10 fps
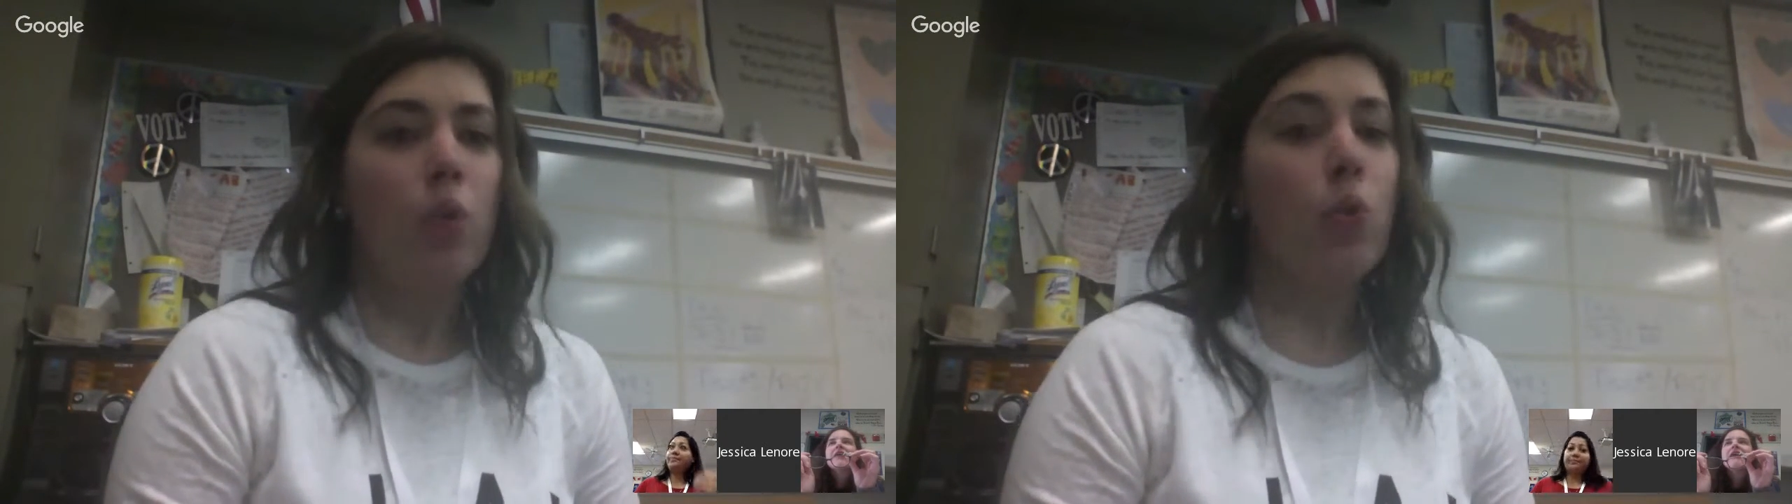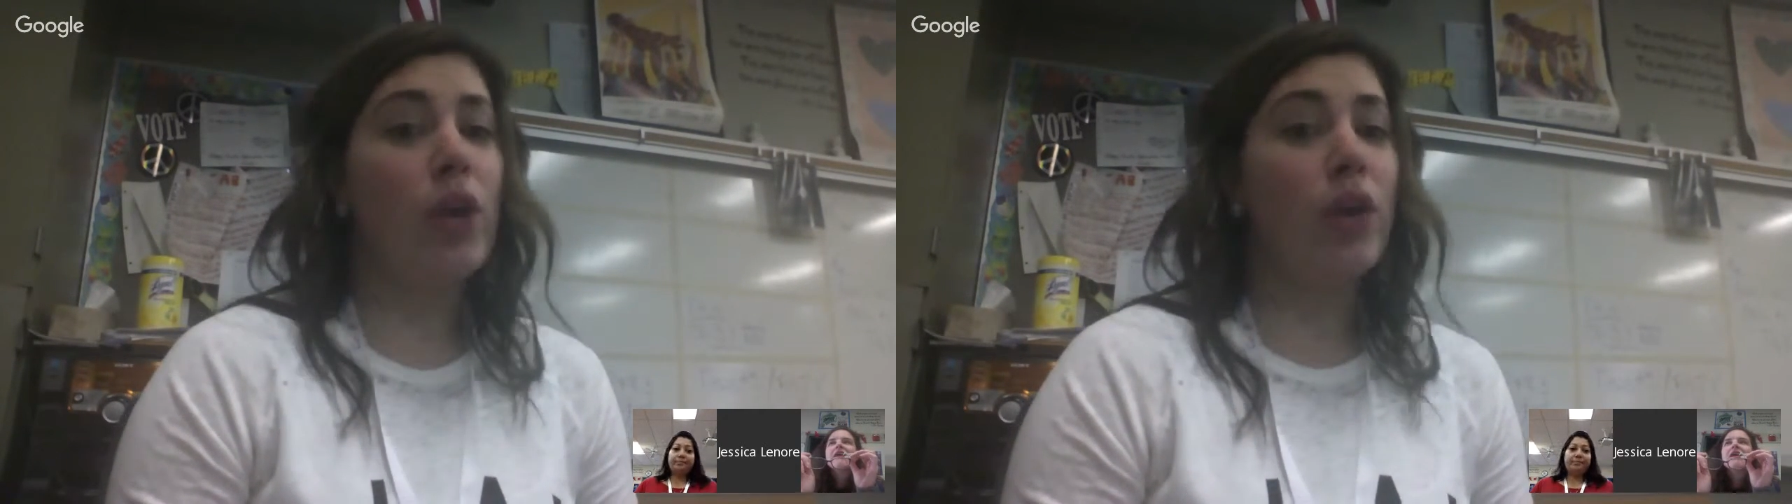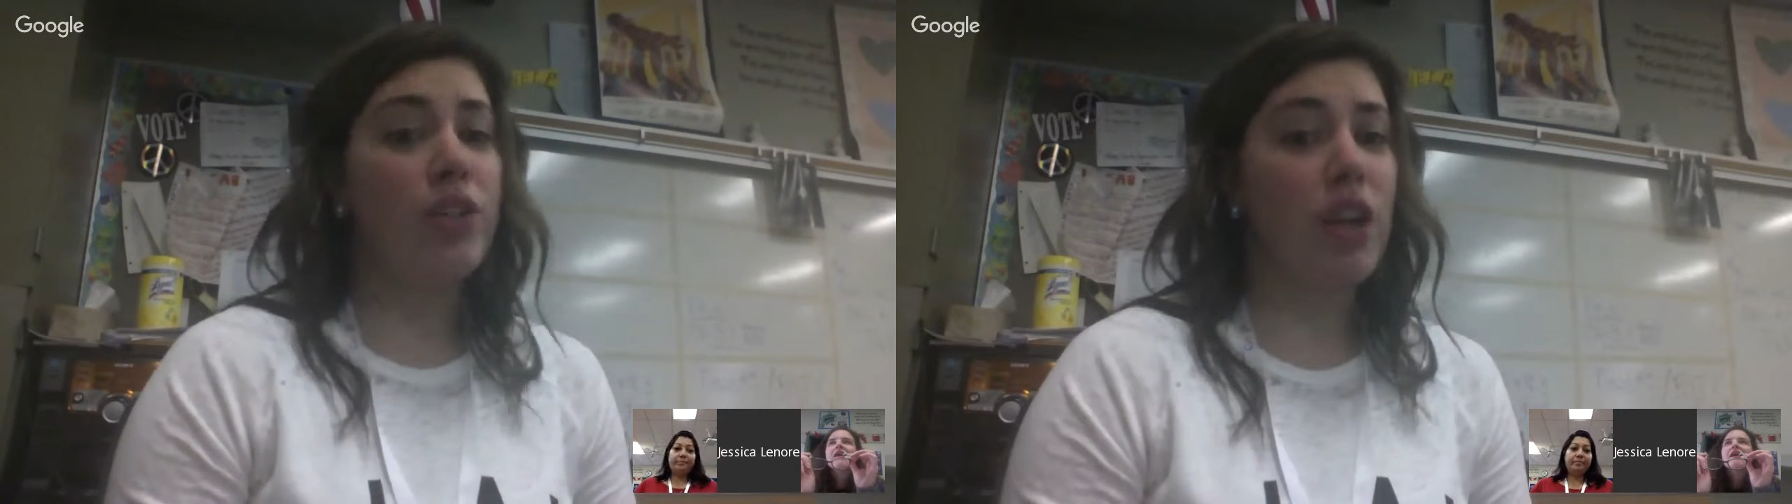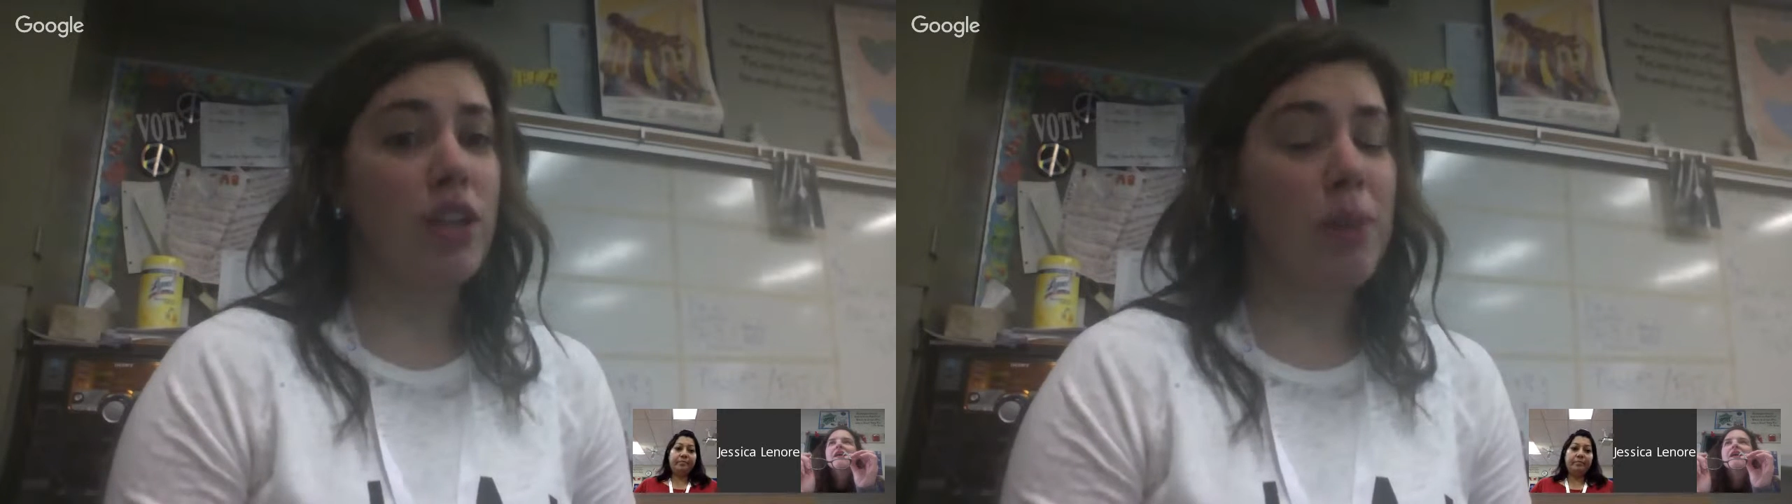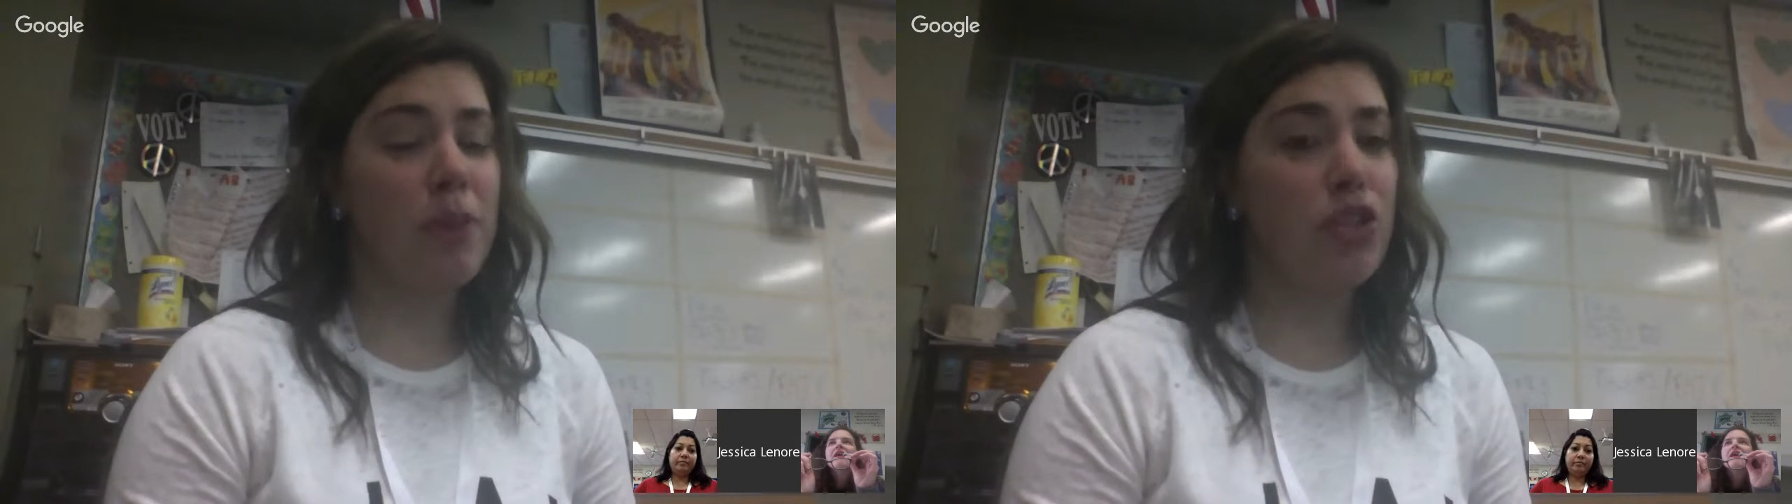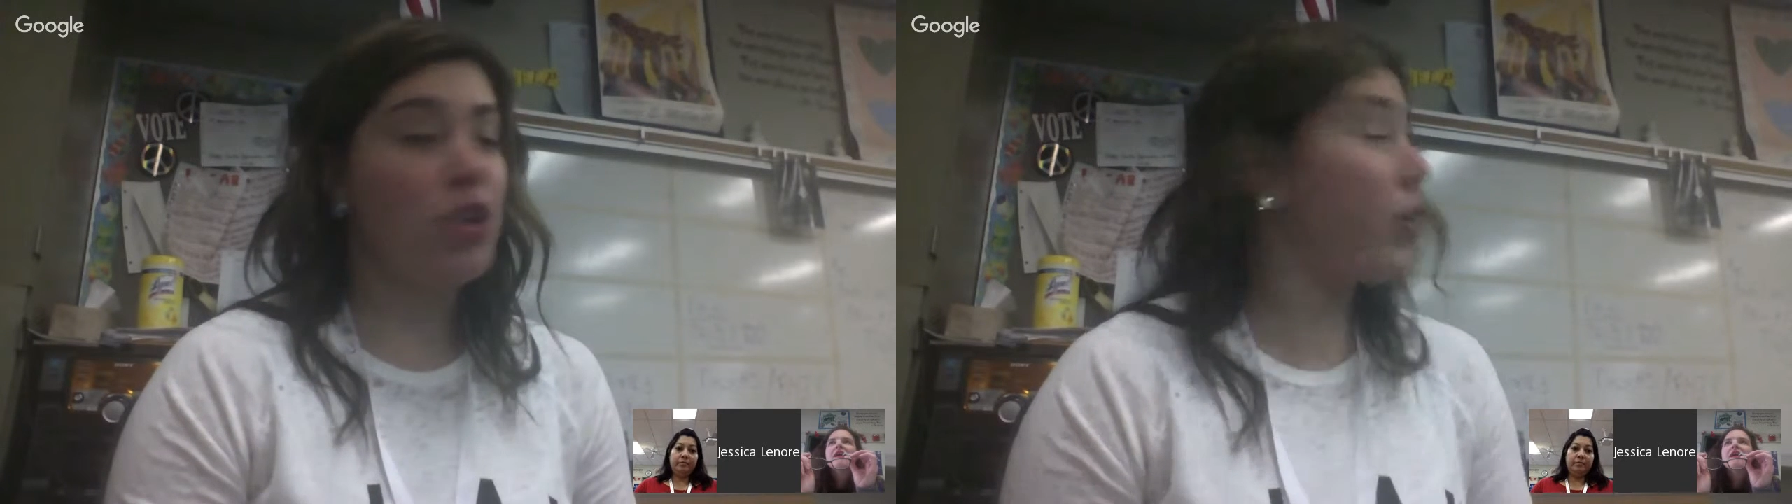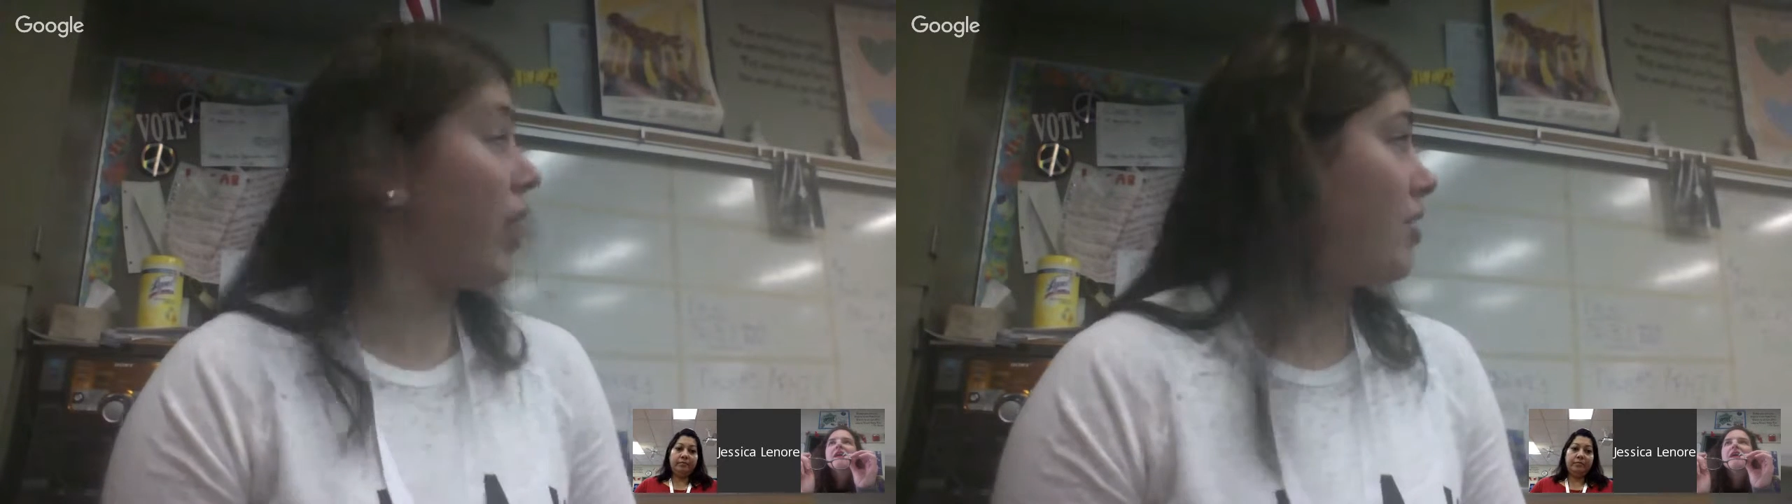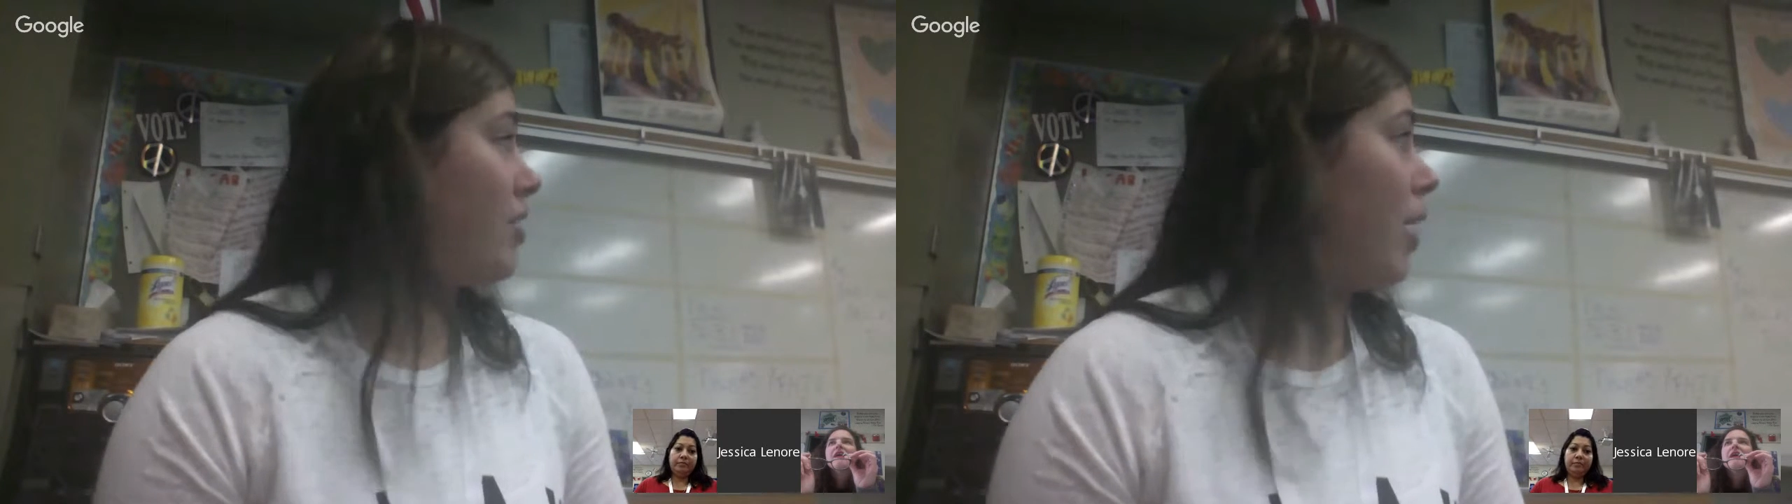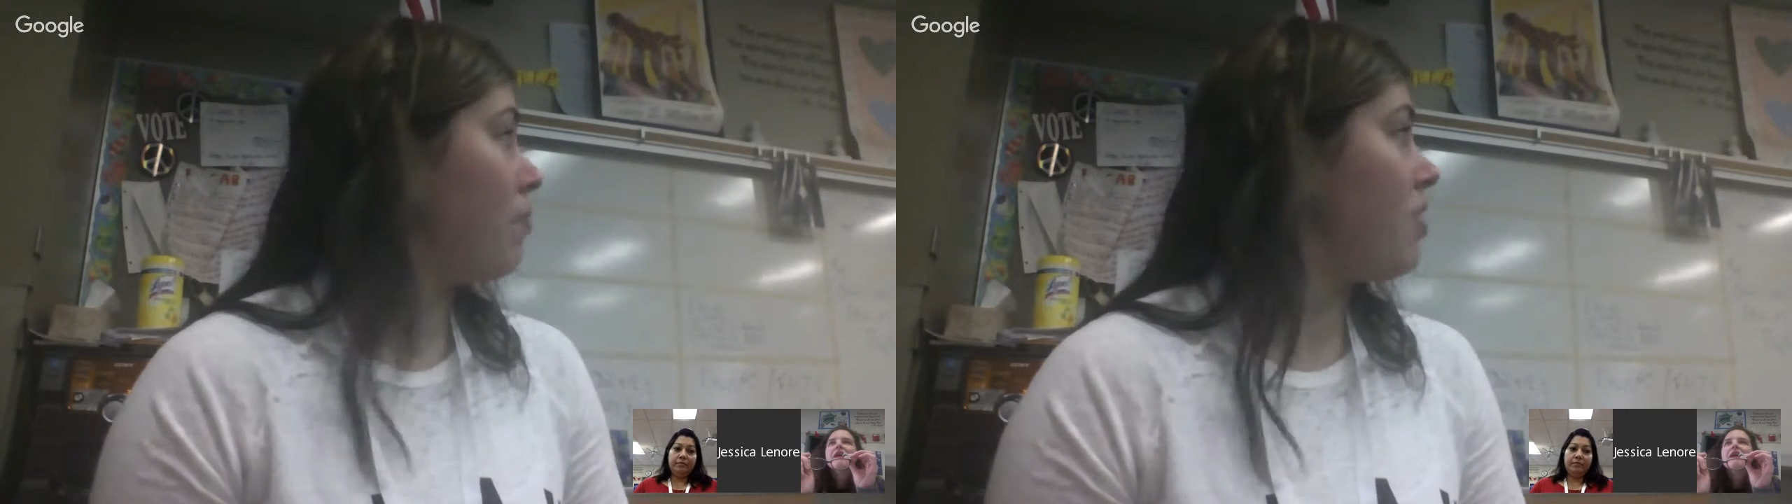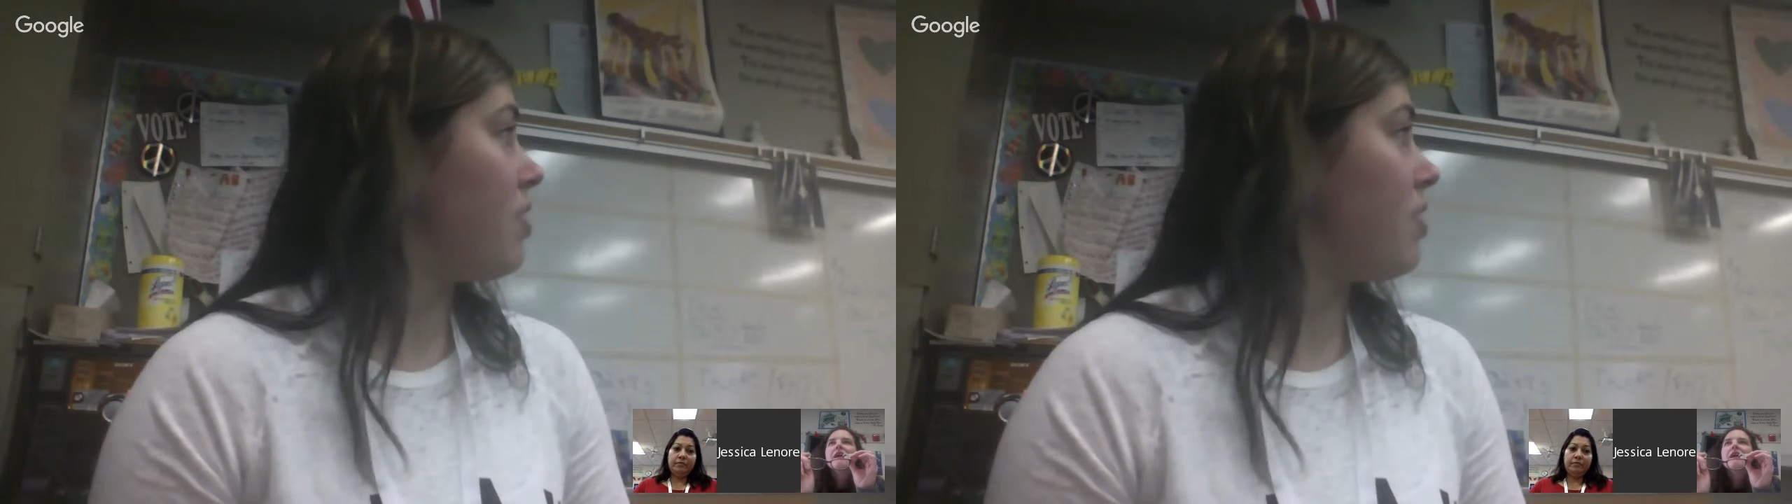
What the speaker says: We already talked about the Showcase app.